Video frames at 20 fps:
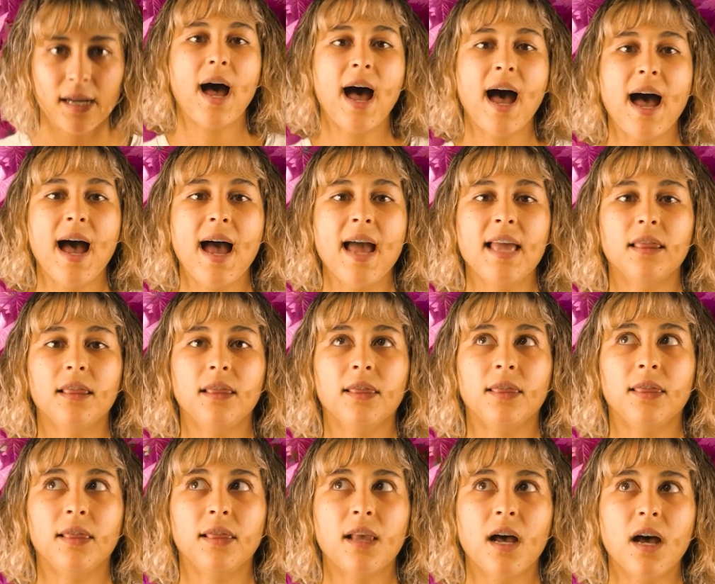I
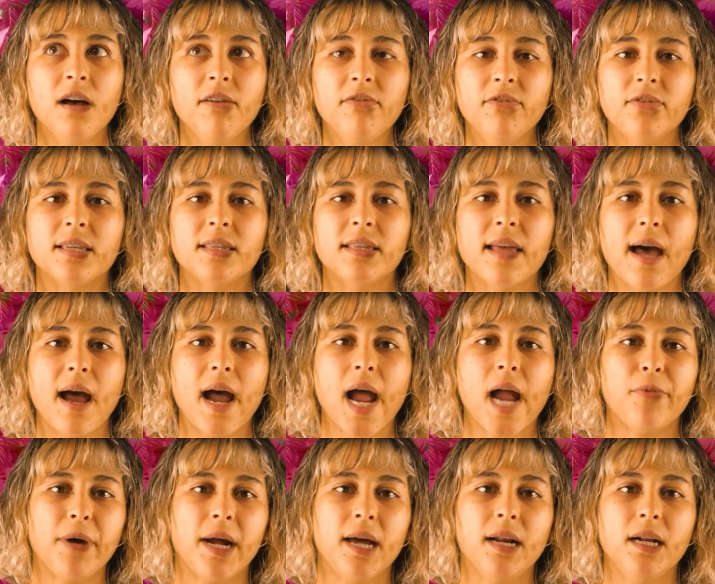loved that I
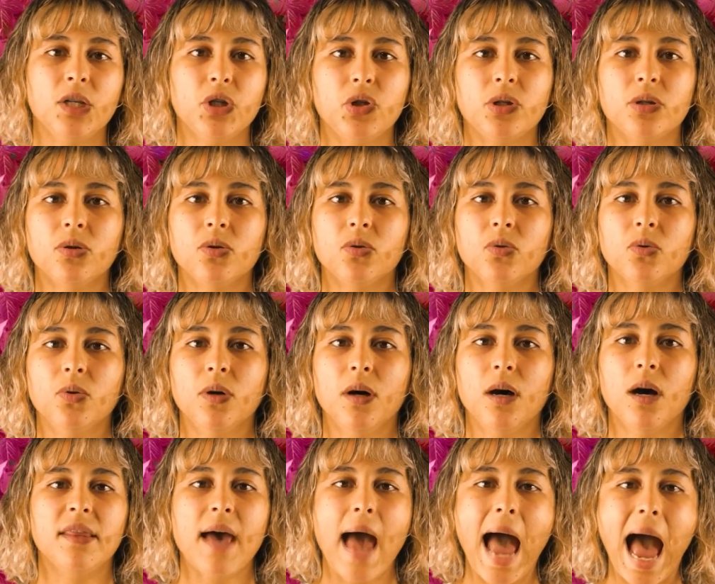ran into
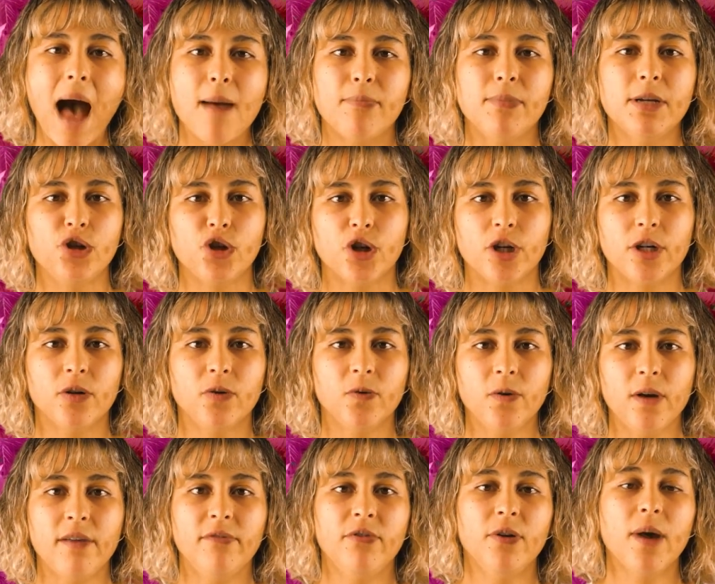the habit
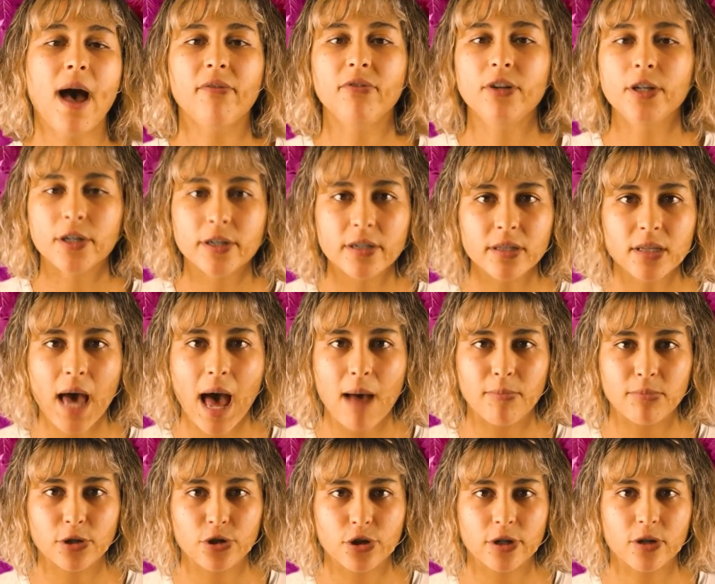journal. If you haven't heard of the
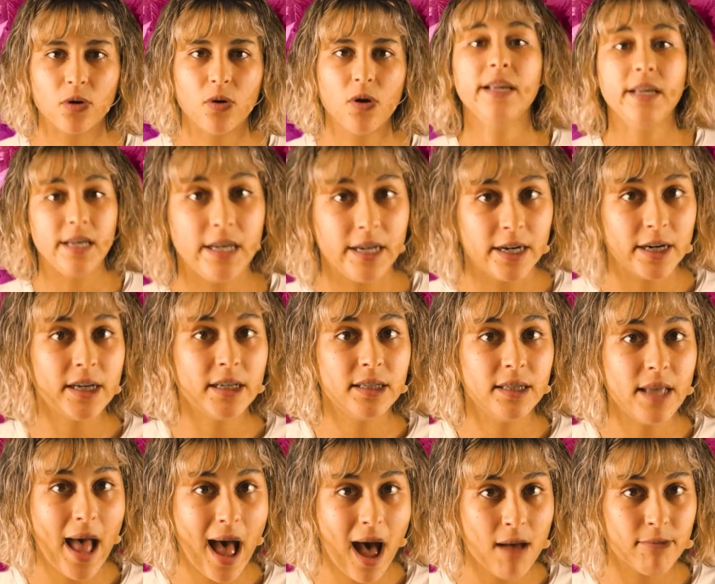habit journal, here's
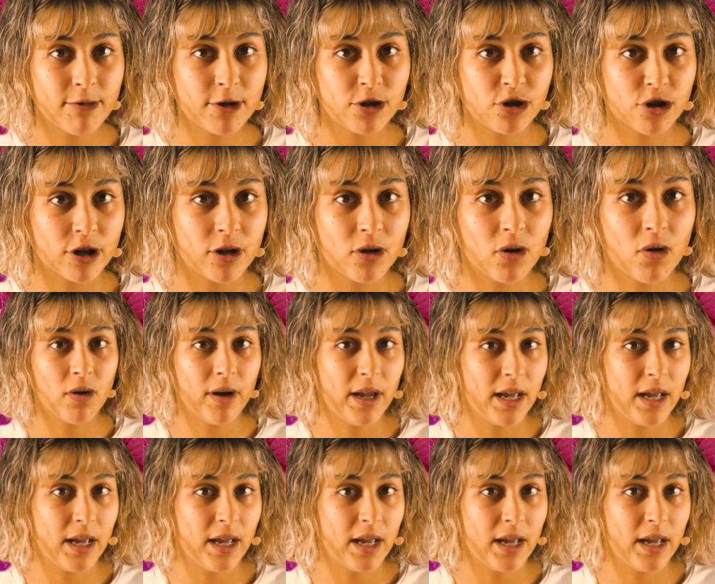the habit journal.